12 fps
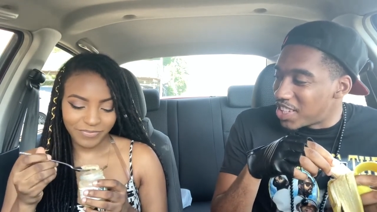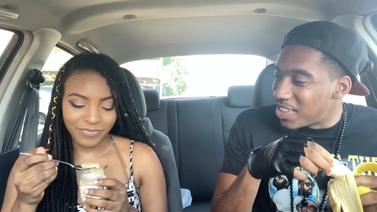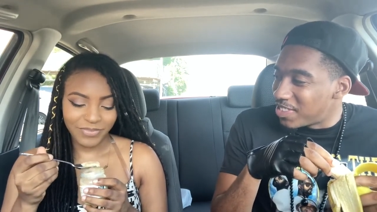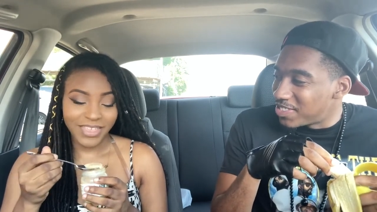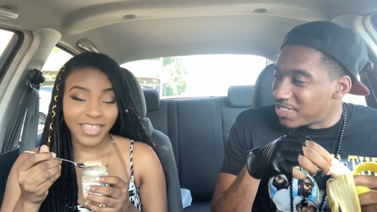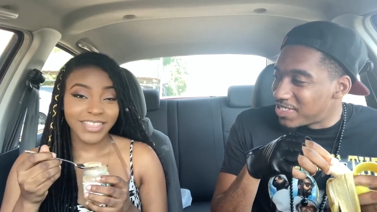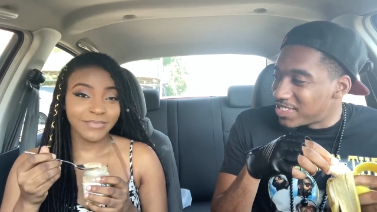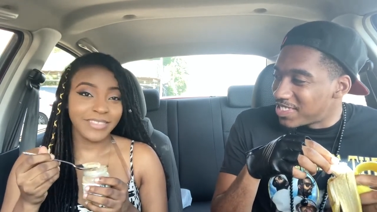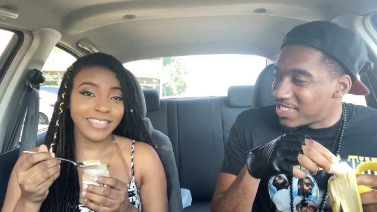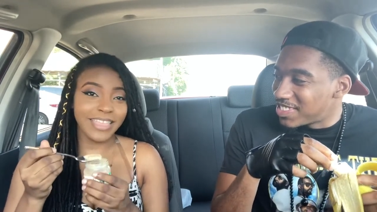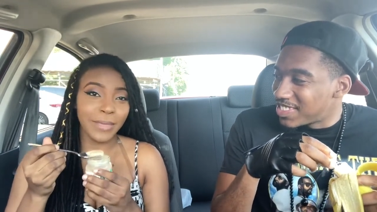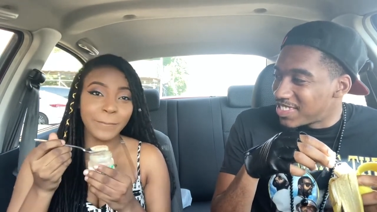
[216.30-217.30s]
Speaker 1: up. It
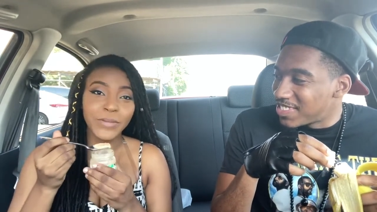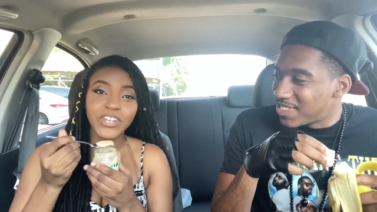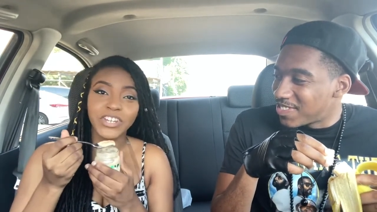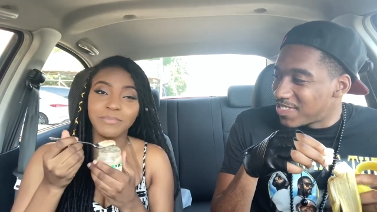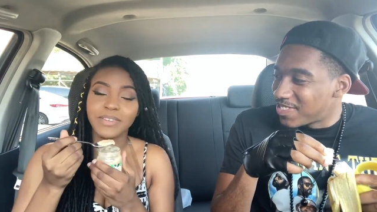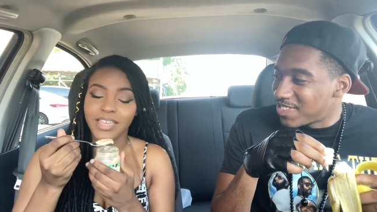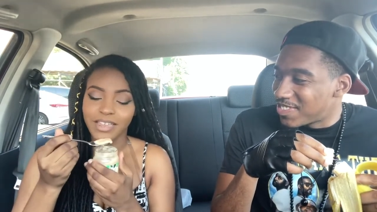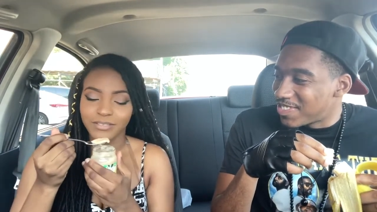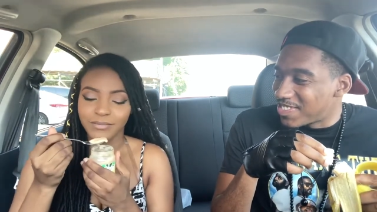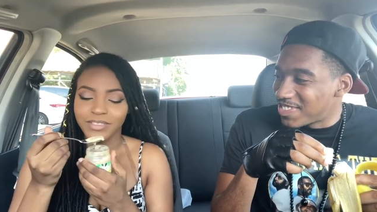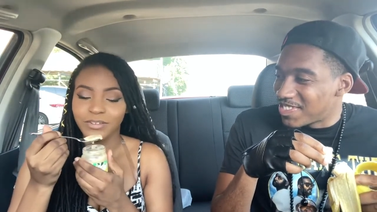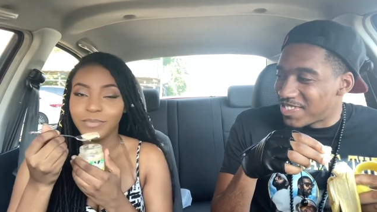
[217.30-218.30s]
tastes like mushy bananas
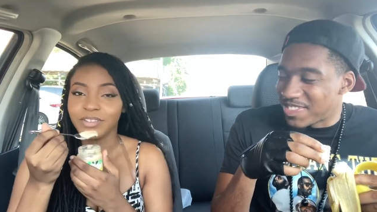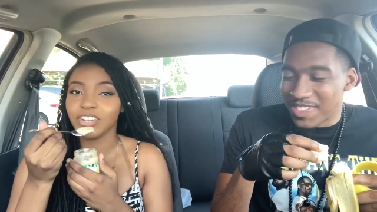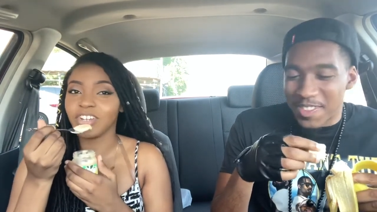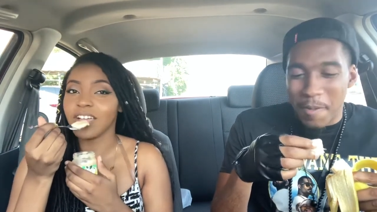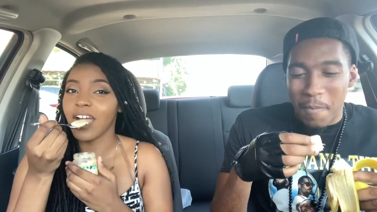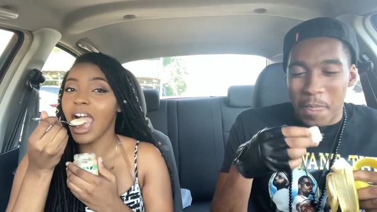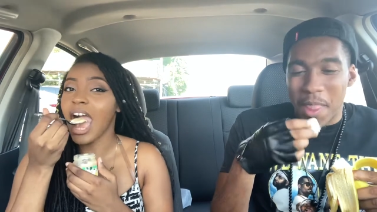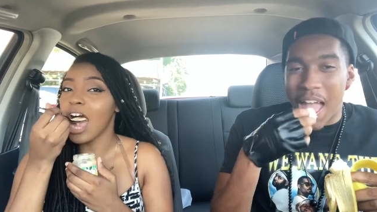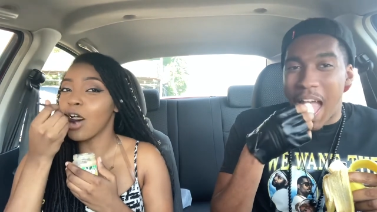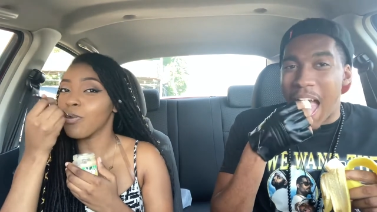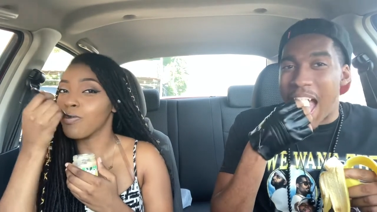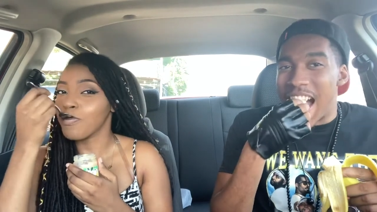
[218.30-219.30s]
with a little bit of sugar.
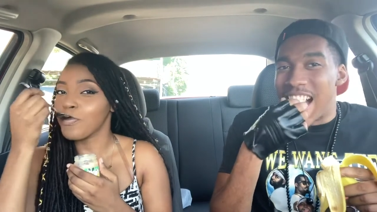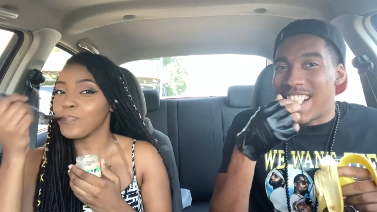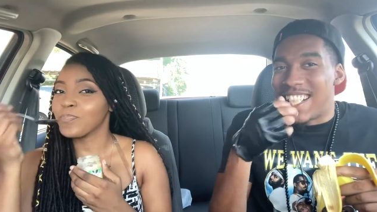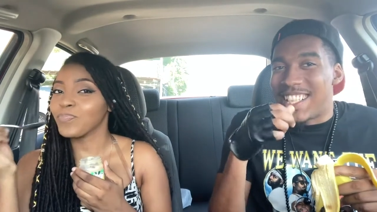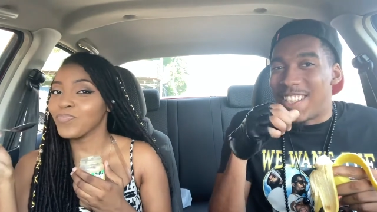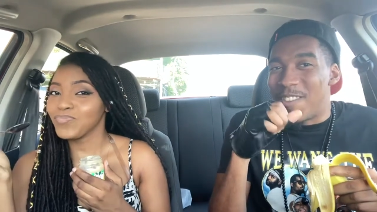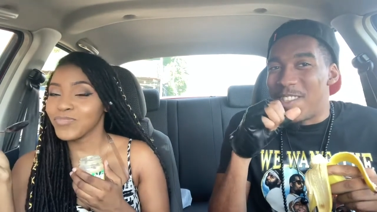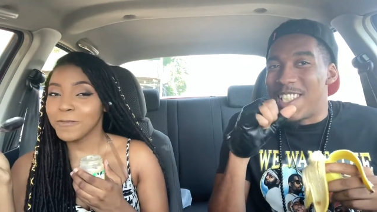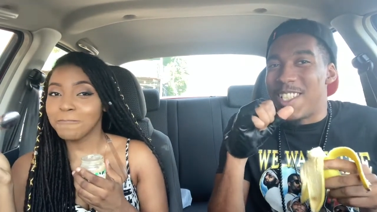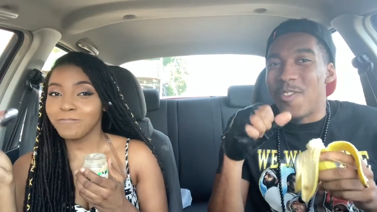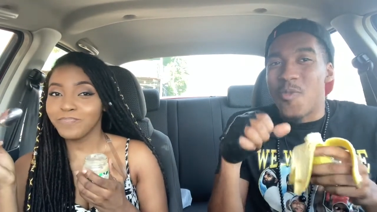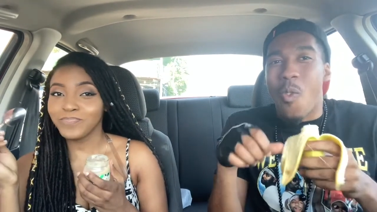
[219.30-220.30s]

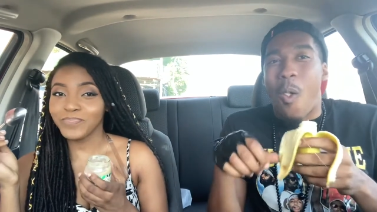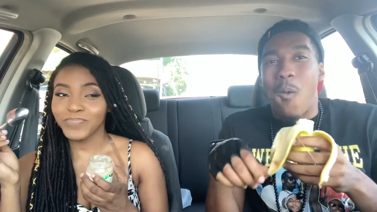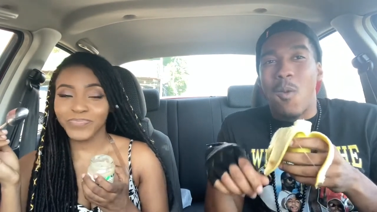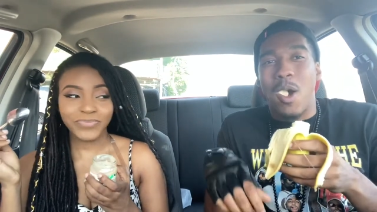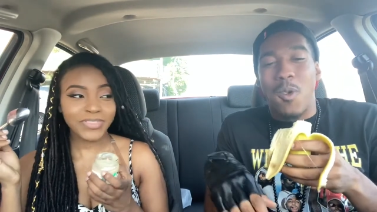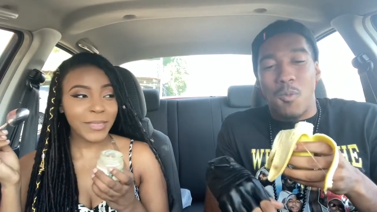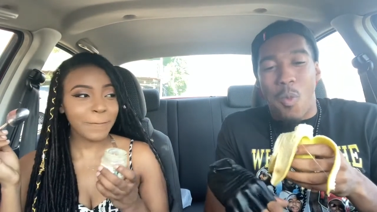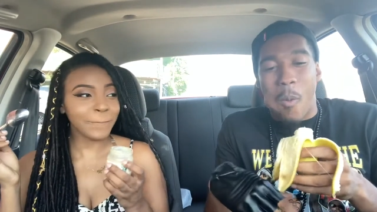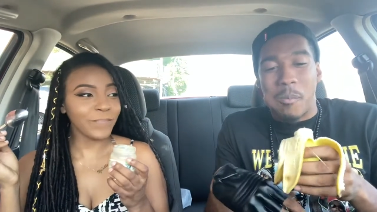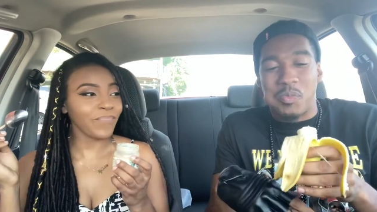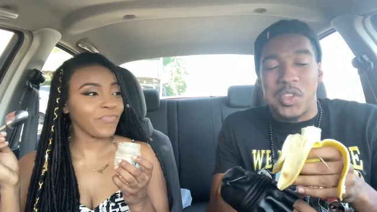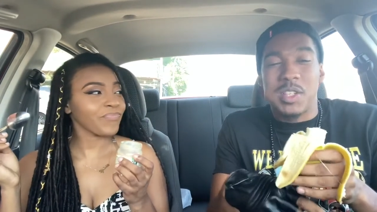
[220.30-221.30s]
Well.
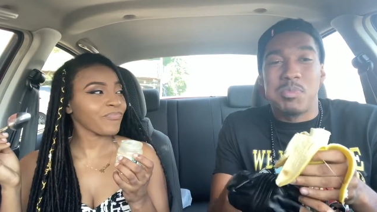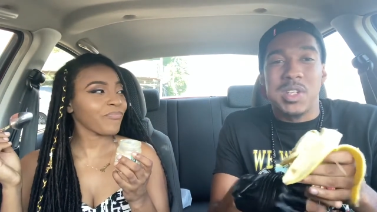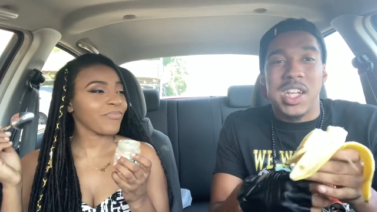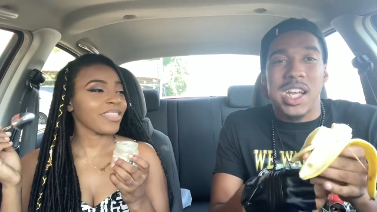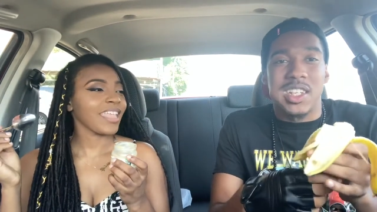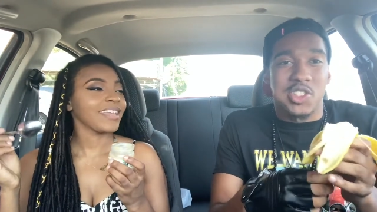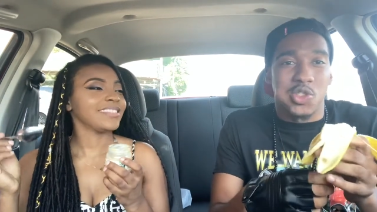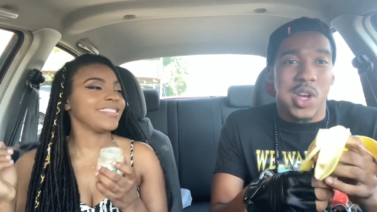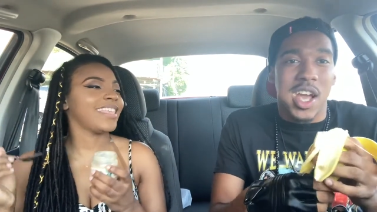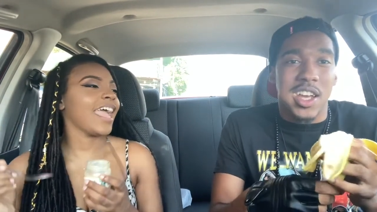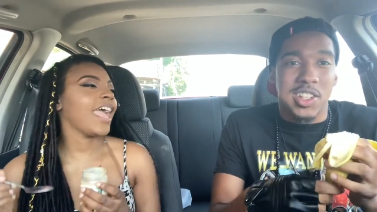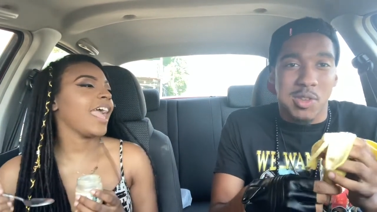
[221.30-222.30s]
This banana's
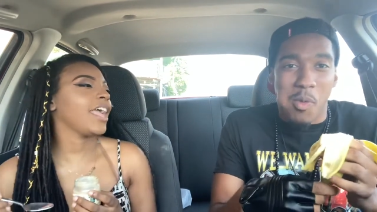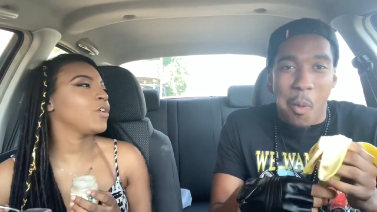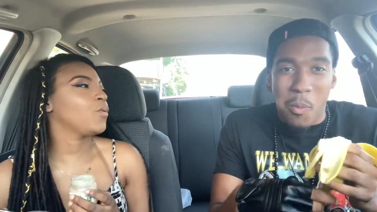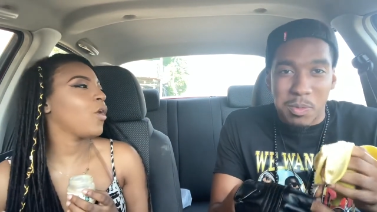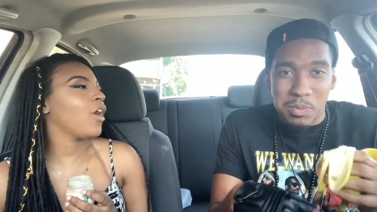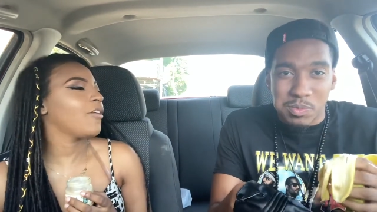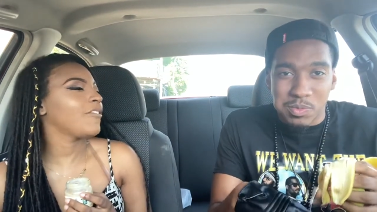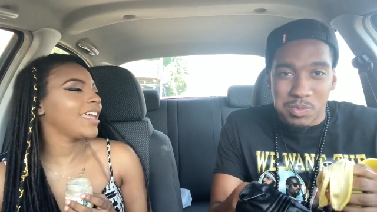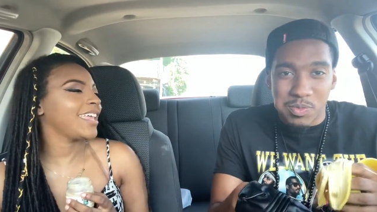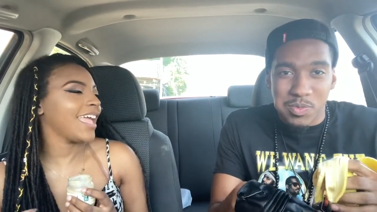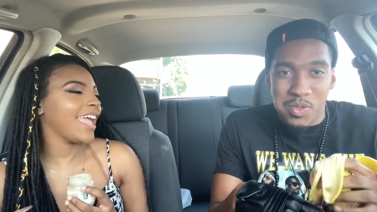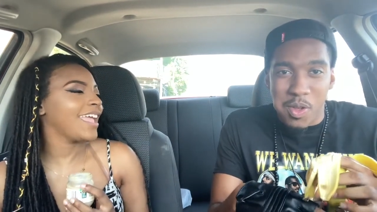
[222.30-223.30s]
Speaker 2: trash. Man, you
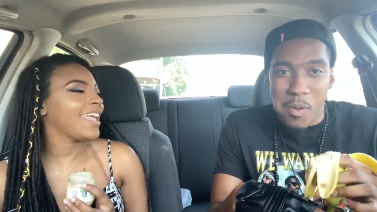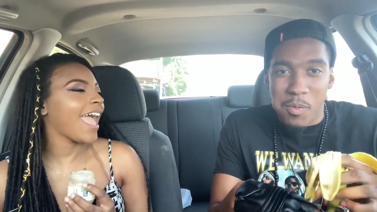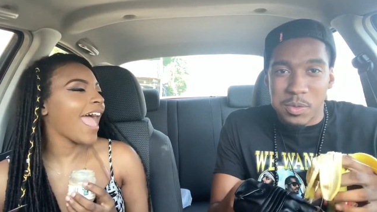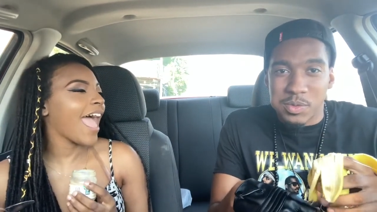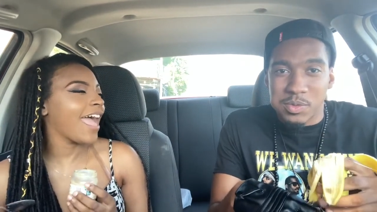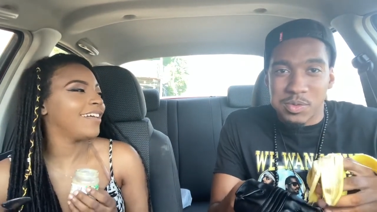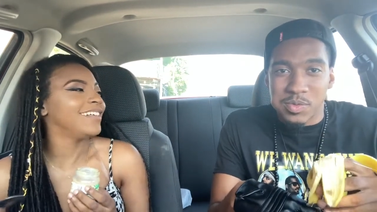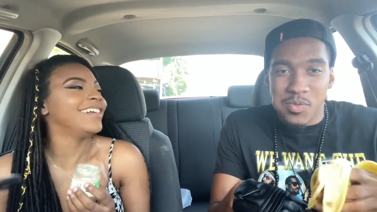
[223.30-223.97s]
already ate half.